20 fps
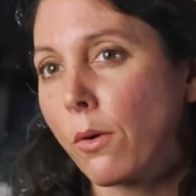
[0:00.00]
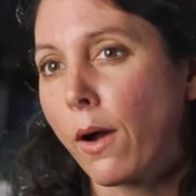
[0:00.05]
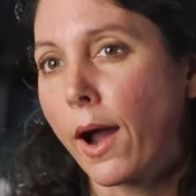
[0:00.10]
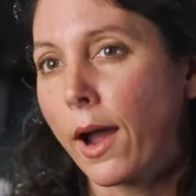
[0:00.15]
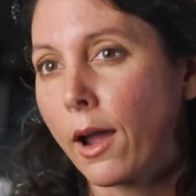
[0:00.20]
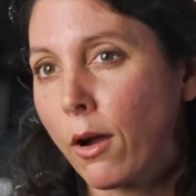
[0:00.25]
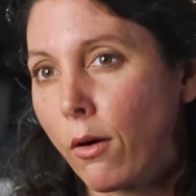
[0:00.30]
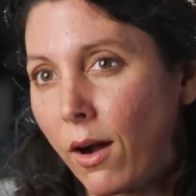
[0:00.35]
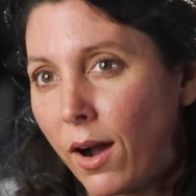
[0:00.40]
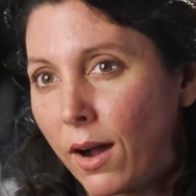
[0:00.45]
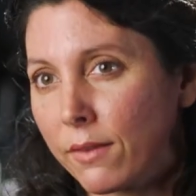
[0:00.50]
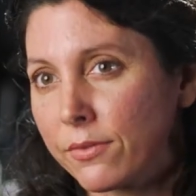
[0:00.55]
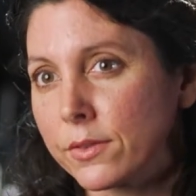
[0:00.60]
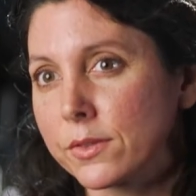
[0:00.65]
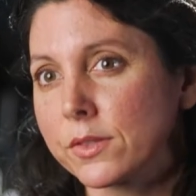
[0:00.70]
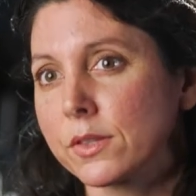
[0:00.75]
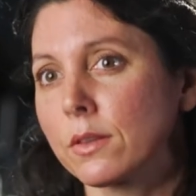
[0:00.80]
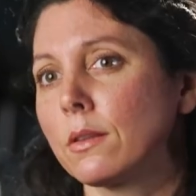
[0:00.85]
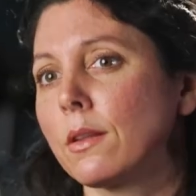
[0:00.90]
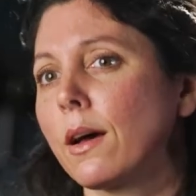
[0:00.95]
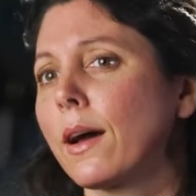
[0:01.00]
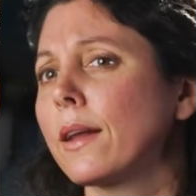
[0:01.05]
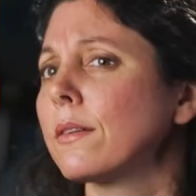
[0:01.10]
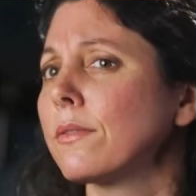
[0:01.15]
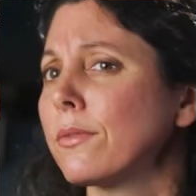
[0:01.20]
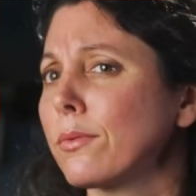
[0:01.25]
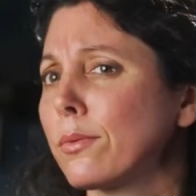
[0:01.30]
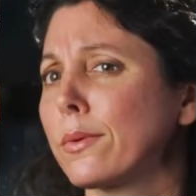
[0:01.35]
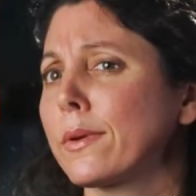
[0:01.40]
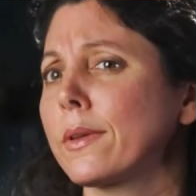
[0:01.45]
Ohio offers a lot
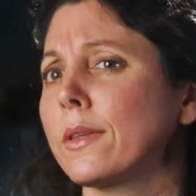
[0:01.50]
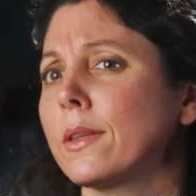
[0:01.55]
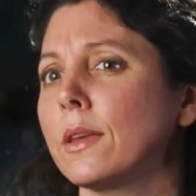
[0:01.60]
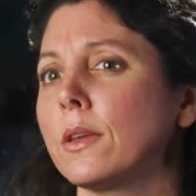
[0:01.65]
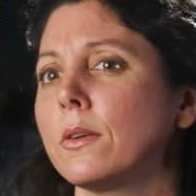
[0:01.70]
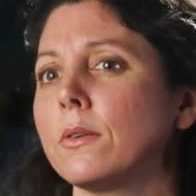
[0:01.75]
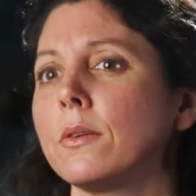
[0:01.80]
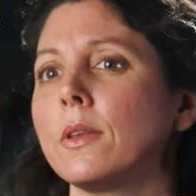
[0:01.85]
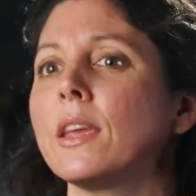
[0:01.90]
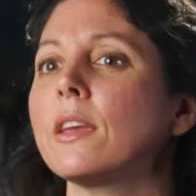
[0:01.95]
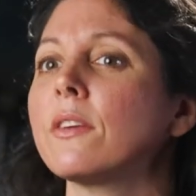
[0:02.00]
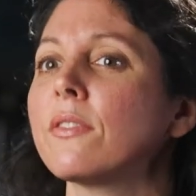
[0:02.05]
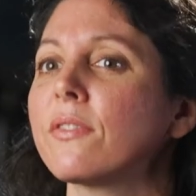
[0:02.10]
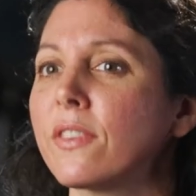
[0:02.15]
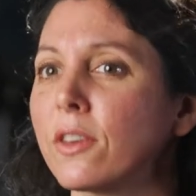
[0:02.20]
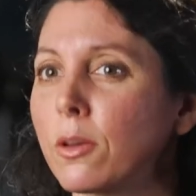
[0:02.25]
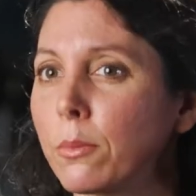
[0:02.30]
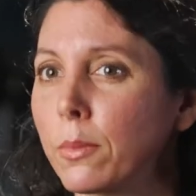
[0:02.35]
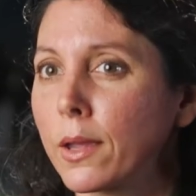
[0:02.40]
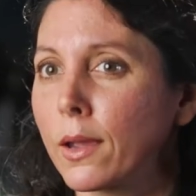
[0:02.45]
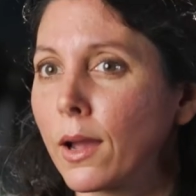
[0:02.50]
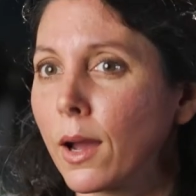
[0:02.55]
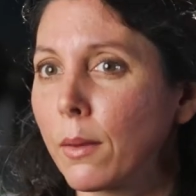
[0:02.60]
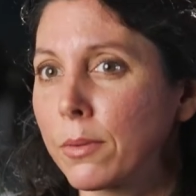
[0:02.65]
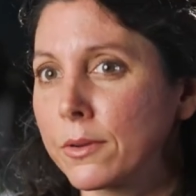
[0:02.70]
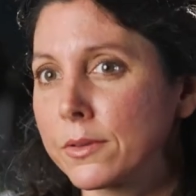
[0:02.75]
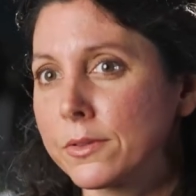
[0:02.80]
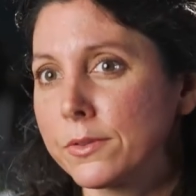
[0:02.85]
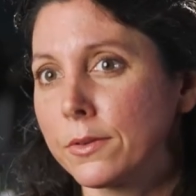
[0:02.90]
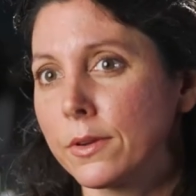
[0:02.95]
of really unique filming
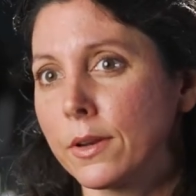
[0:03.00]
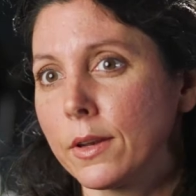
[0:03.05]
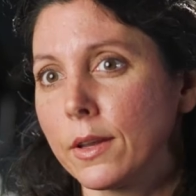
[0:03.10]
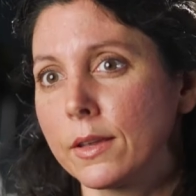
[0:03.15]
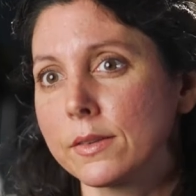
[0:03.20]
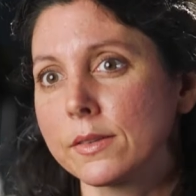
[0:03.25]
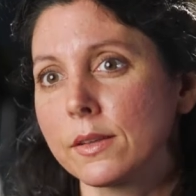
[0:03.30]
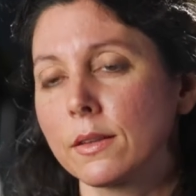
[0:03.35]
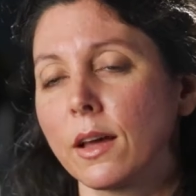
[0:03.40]
opportunities.